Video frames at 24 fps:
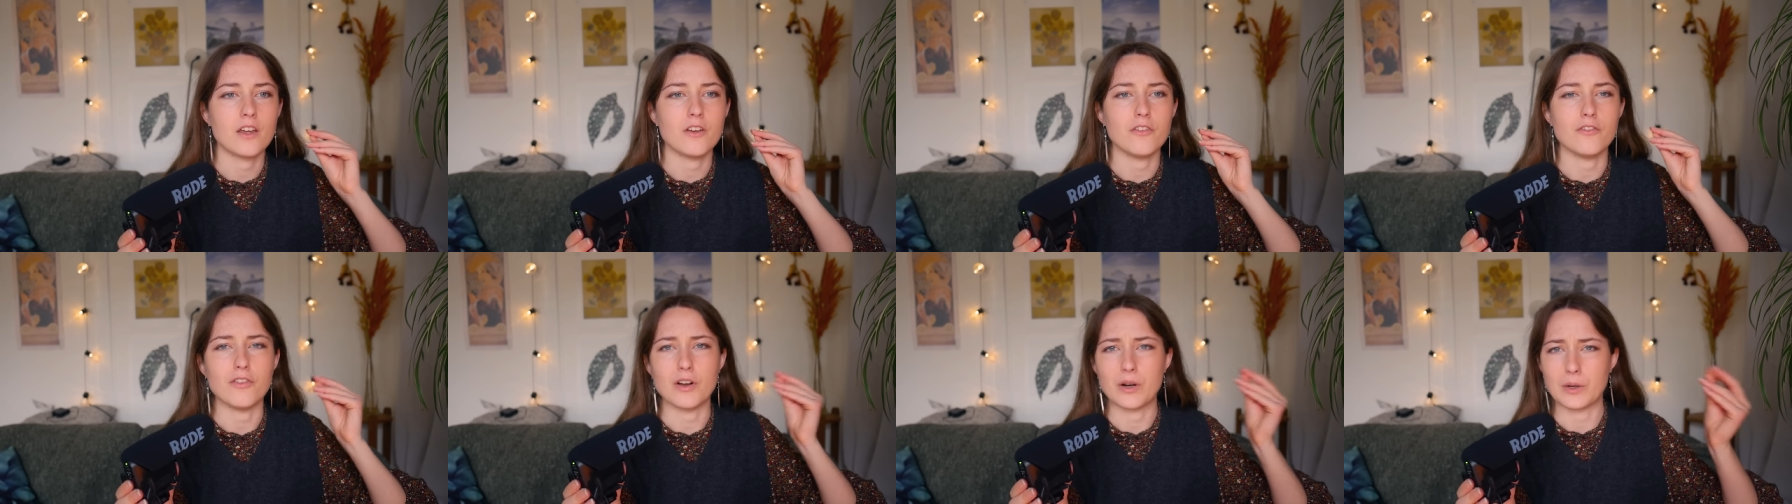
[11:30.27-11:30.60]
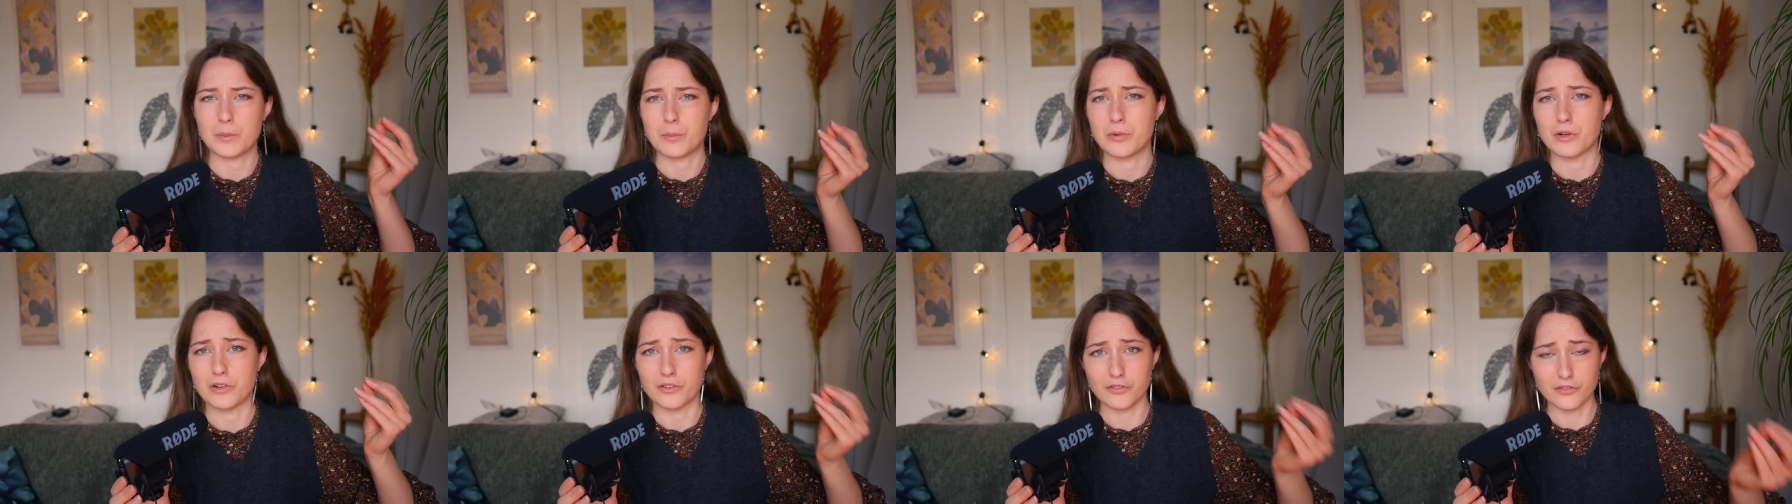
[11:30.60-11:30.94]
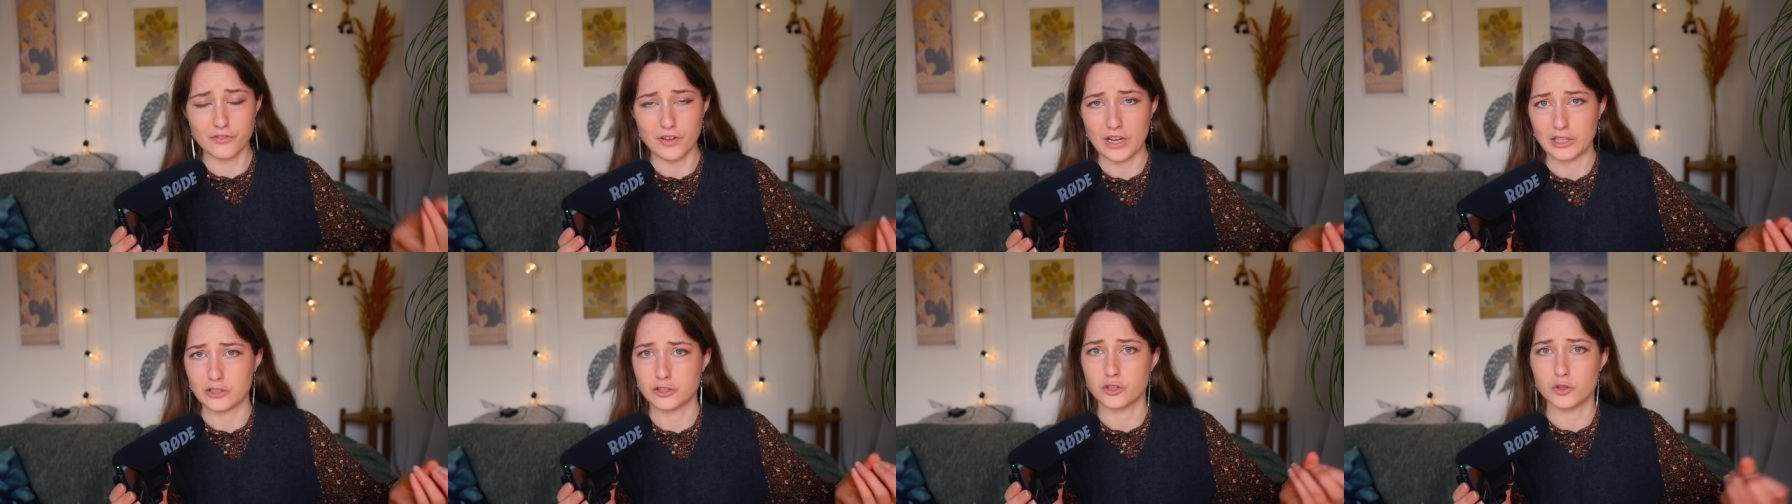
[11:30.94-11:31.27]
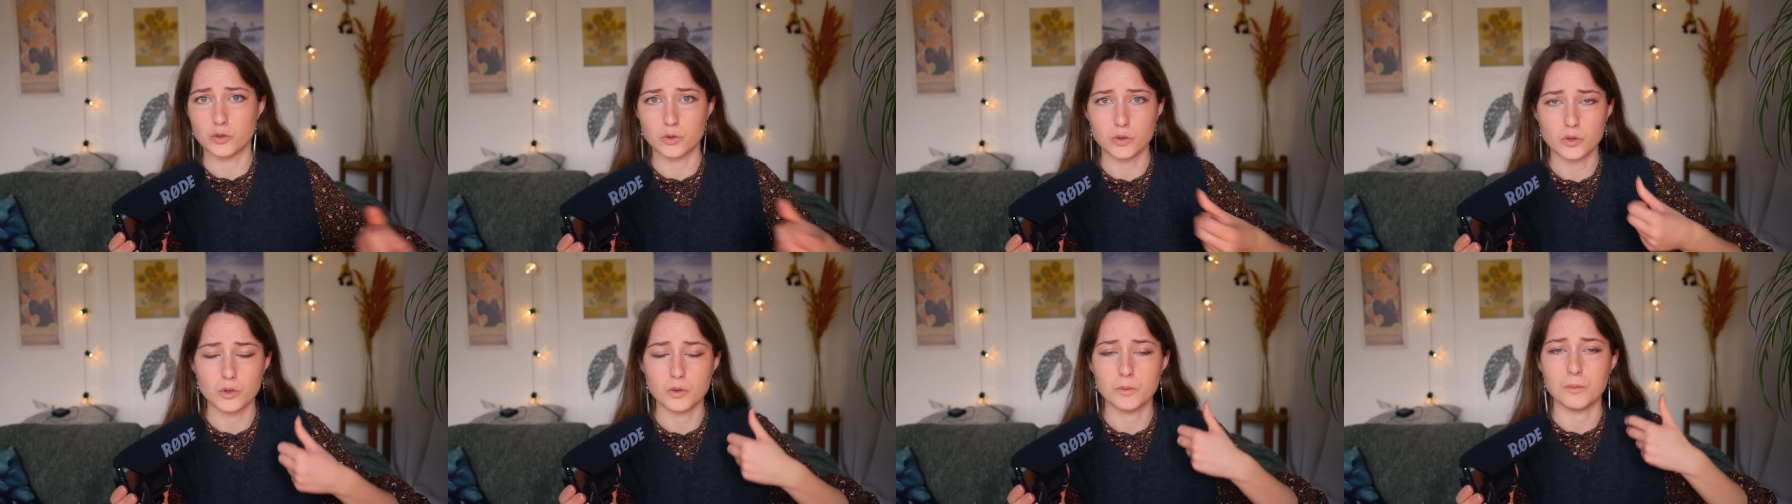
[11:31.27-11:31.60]
very
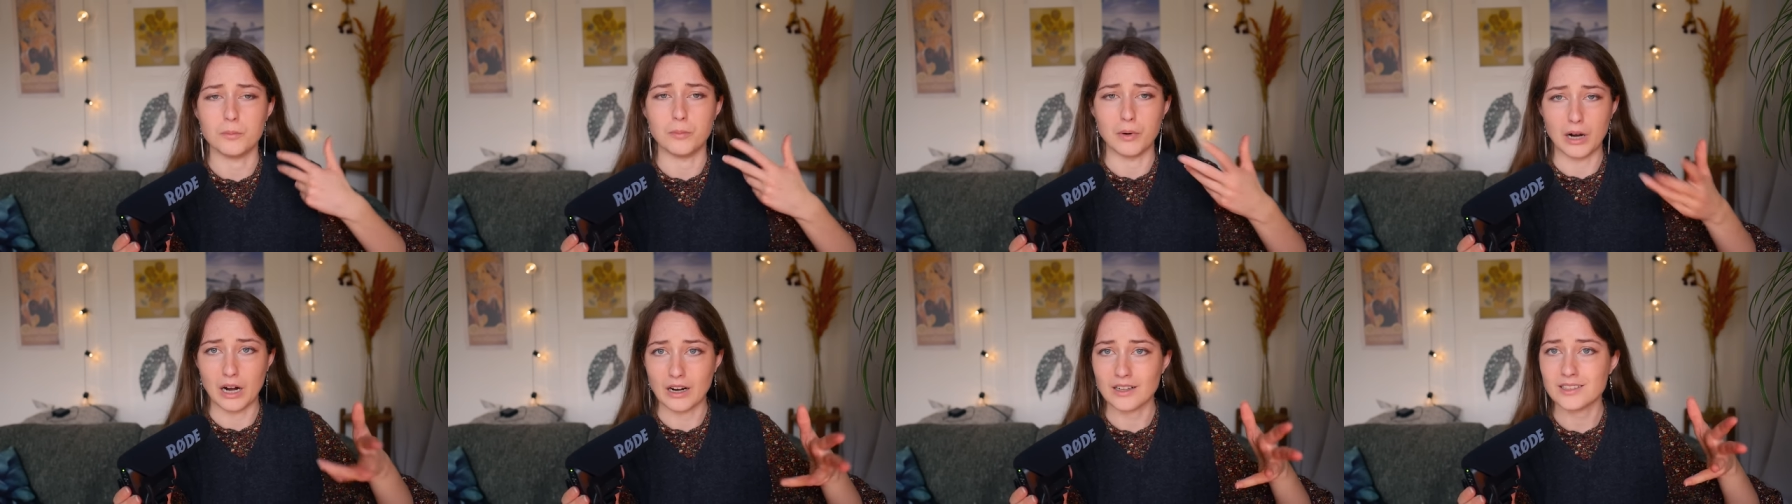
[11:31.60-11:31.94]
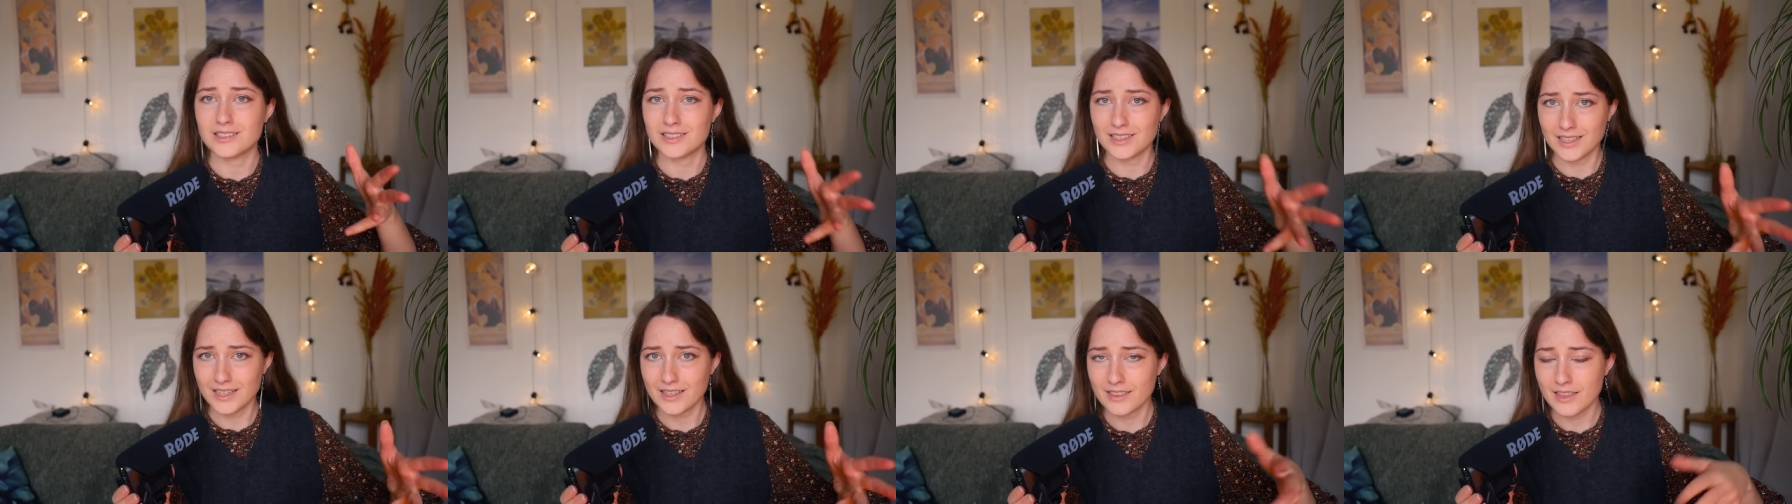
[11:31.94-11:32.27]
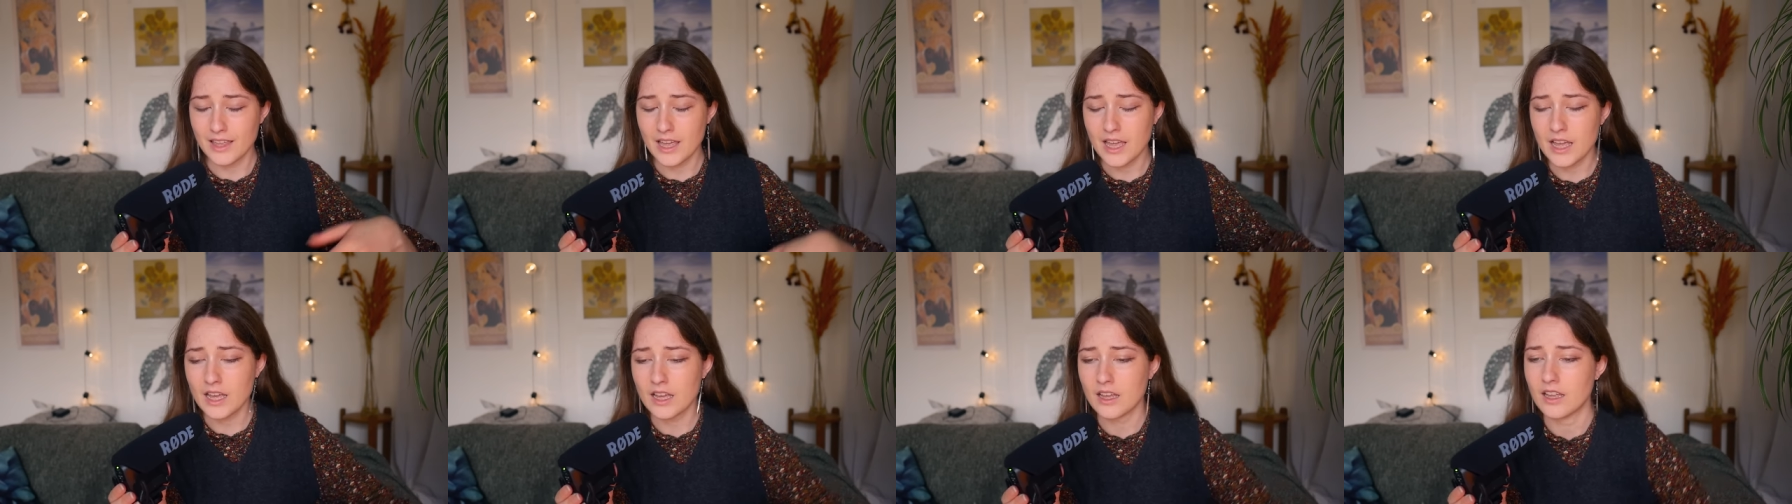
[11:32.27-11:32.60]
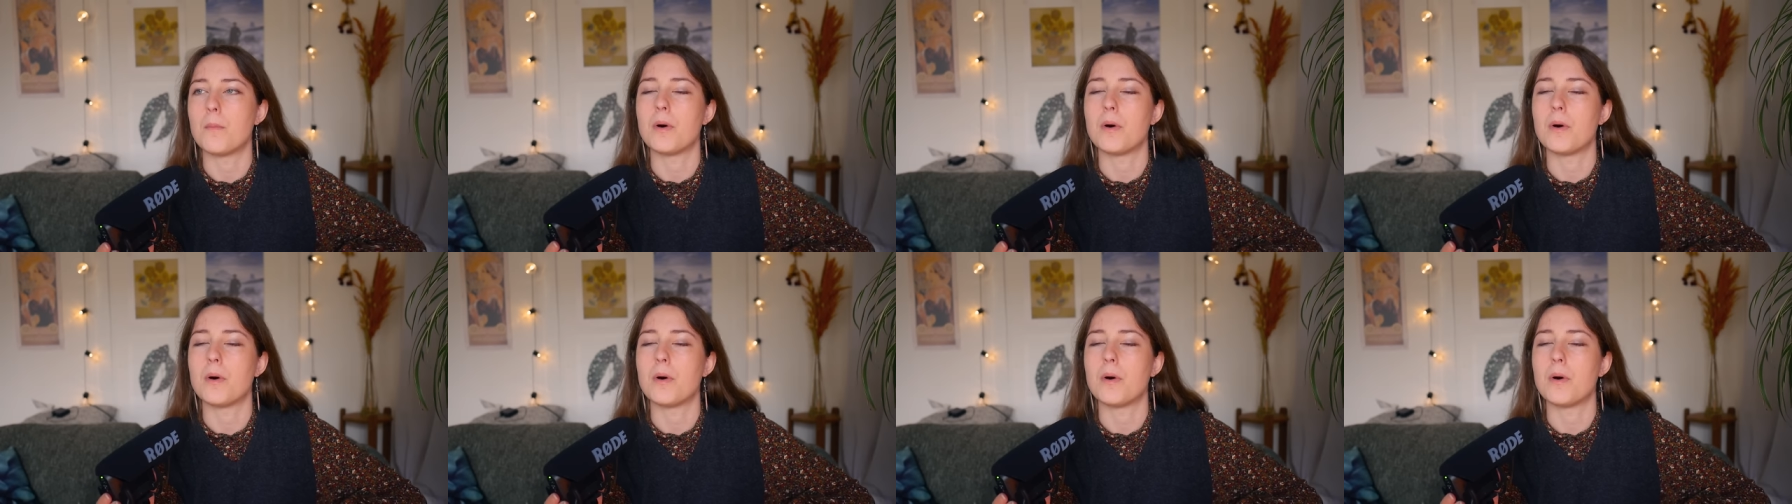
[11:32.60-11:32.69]
professional boxing thing,